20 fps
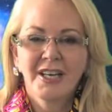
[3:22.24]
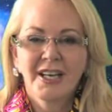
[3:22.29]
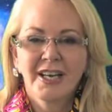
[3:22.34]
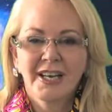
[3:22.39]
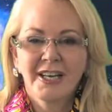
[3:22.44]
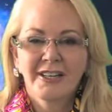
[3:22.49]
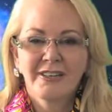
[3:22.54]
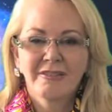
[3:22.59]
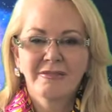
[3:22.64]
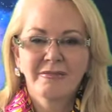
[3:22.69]

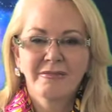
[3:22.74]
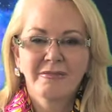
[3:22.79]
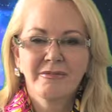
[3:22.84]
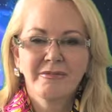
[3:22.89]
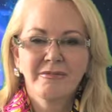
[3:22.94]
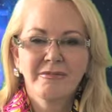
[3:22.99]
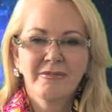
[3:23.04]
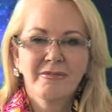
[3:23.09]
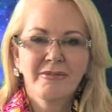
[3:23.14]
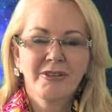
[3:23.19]
And
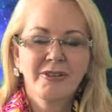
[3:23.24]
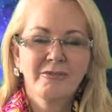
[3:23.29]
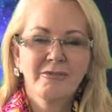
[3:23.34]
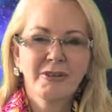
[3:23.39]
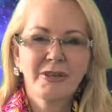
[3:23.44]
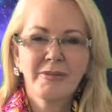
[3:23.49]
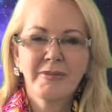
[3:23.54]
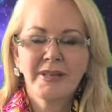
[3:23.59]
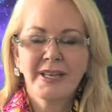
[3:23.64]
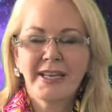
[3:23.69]
you
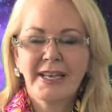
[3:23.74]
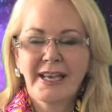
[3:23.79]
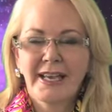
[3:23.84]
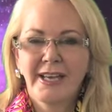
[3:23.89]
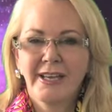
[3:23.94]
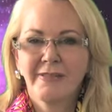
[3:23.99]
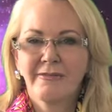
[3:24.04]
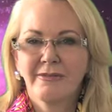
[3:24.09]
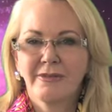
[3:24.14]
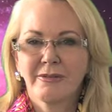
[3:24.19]
want to be
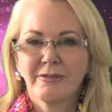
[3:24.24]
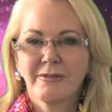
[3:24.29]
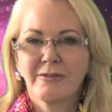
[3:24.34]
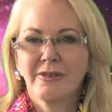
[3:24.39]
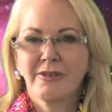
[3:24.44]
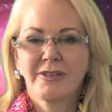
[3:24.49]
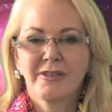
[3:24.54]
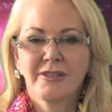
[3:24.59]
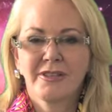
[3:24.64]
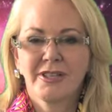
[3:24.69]
careful
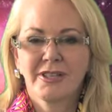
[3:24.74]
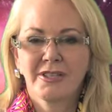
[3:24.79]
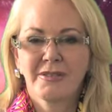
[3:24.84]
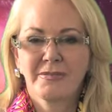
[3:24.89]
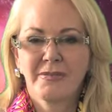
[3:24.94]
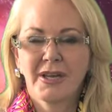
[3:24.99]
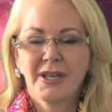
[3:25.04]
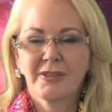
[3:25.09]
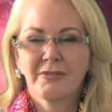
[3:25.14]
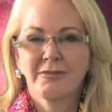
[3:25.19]
uh, this
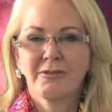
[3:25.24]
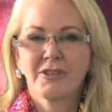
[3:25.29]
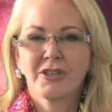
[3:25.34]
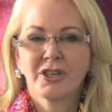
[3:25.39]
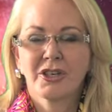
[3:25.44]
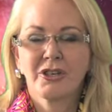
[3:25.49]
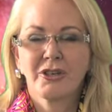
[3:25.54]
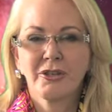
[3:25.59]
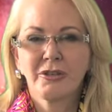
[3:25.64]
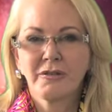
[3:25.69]
month with
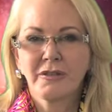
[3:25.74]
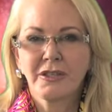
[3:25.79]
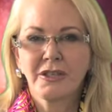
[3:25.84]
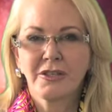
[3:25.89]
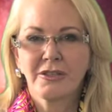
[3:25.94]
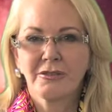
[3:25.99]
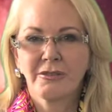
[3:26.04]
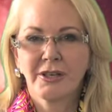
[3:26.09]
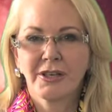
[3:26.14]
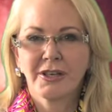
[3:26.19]

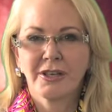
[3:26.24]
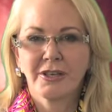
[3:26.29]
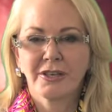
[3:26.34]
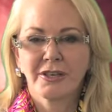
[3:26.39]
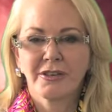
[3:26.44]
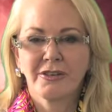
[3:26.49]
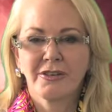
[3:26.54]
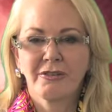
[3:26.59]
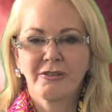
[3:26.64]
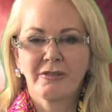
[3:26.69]
overdoing it
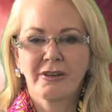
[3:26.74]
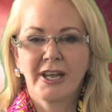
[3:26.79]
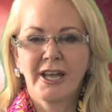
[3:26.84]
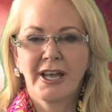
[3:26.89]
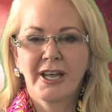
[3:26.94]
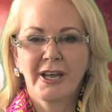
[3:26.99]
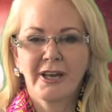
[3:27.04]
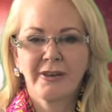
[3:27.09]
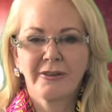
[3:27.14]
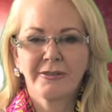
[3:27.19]
on your
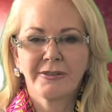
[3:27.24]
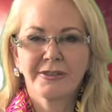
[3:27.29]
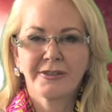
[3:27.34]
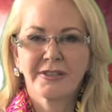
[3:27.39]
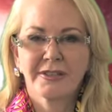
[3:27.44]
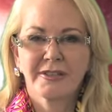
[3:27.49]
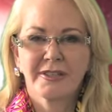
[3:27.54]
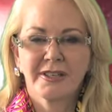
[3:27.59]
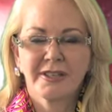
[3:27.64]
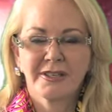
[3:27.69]
health
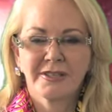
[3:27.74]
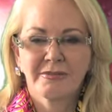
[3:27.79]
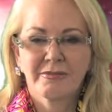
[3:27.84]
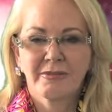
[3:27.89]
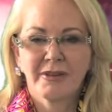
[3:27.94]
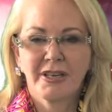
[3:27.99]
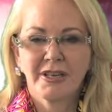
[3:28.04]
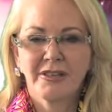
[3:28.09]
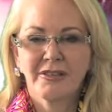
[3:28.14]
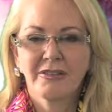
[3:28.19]
as
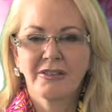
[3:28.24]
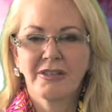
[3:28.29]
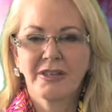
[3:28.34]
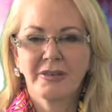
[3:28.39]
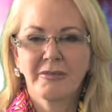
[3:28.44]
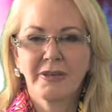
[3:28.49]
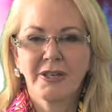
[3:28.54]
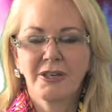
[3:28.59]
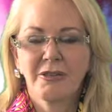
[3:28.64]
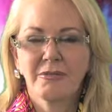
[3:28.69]
well. I
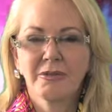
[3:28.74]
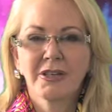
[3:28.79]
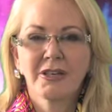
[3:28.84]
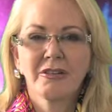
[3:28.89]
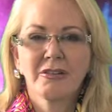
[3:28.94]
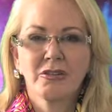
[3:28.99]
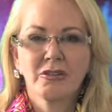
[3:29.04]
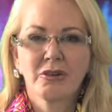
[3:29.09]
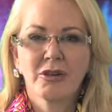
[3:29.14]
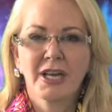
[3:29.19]
mean, you want to
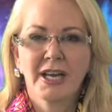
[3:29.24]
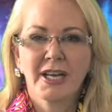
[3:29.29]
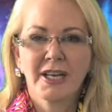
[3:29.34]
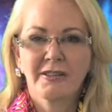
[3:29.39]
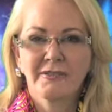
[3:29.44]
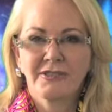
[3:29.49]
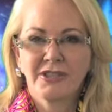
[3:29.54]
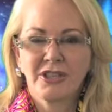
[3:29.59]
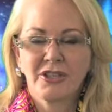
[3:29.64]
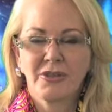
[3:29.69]
look
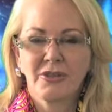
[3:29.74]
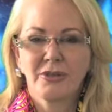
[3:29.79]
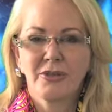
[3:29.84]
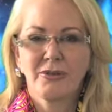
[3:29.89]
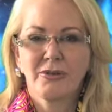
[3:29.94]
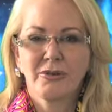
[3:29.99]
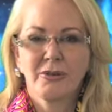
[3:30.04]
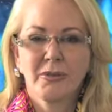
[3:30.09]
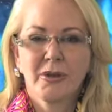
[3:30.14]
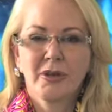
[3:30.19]
after
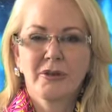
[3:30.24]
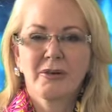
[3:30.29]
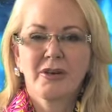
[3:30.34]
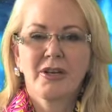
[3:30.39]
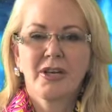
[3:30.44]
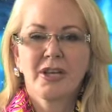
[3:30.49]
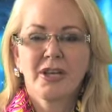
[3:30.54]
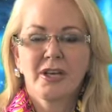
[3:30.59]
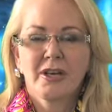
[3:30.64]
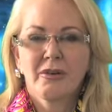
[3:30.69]
you. I mean,
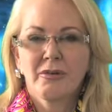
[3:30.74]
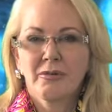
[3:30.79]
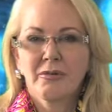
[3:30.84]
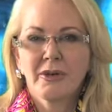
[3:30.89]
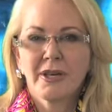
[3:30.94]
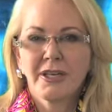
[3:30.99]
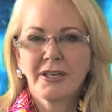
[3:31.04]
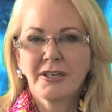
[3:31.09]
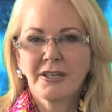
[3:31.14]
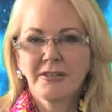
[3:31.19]

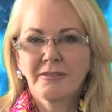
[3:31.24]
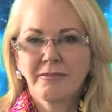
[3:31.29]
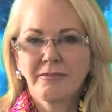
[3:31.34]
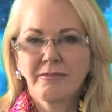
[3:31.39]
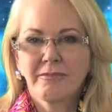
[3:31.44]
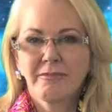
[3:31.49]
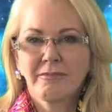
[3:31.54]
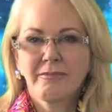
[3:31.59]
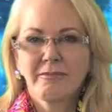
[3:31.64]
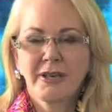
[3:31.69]
when,
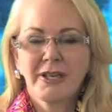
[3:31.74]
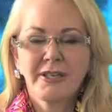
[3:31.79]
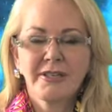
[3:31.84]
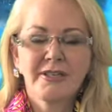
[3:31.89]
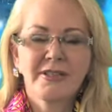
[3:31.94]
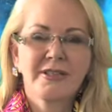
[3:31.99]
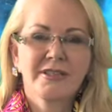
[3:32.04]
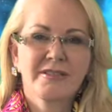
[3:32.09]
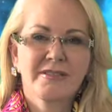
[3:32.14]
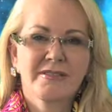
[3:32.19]

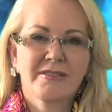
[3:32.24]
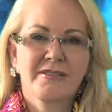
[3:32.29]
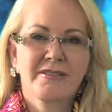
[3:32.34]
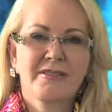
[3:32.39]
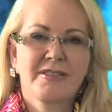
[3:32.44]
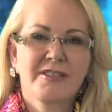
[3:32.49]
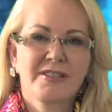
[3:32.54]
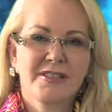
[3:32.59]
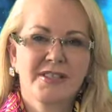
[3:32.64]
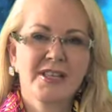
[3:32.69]
when the
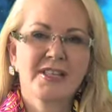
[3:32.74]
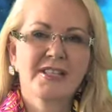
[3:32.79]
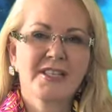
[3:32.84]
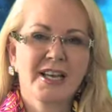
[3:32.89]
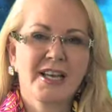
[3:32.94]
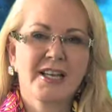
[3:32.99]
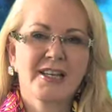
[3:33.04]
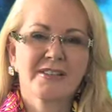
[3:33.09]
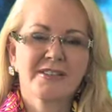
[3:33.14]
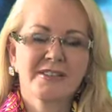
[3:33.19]
sixth
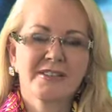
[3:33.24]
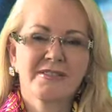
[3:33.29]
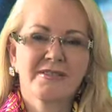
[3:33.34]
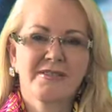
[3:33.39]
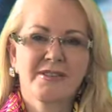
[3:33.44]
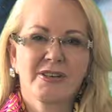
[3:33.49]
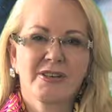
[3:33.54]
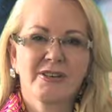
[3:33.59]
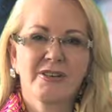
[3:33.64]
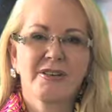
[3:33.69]
house is
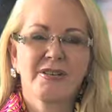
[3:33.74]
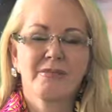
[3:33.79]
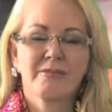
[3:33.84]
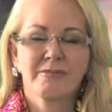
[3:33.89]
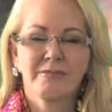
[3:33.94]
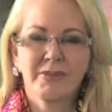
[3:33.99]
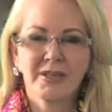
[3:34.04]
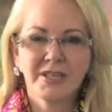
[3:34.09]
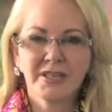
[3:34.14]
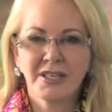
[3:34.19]
very
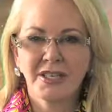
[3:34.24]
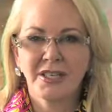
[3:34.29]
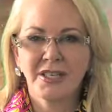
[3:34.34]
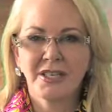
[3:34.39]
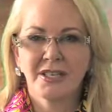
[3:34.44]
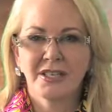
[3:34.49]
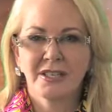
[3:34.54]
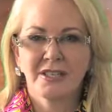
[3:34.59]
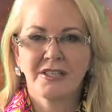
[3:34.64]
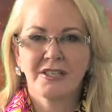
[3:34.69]
busy,
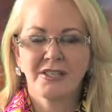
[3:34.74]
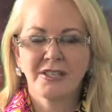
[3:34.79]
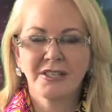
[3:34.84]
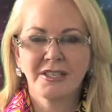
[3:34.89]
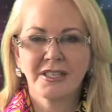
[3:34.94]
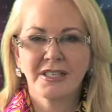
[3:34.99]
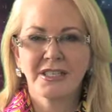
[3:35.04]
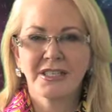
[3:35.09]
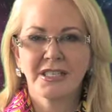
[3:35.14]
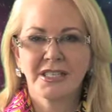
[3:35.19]
it can
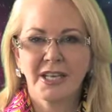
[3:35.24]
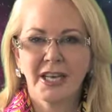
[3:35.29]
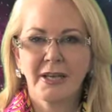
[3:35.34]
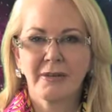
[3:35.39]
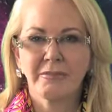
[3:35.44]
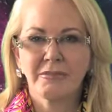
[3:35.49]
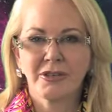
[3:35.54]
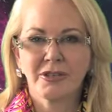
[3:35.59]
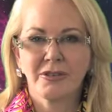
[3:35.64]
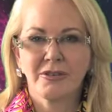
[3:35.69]
just
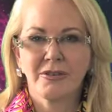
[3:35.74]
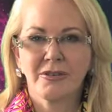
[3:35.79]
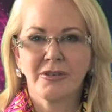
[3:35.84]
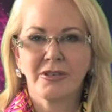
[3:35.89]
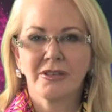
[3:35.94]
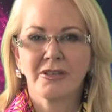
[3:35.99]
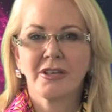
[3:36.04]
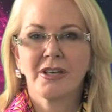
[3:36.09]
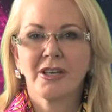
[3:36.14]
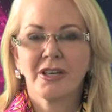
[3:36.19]
tempt you to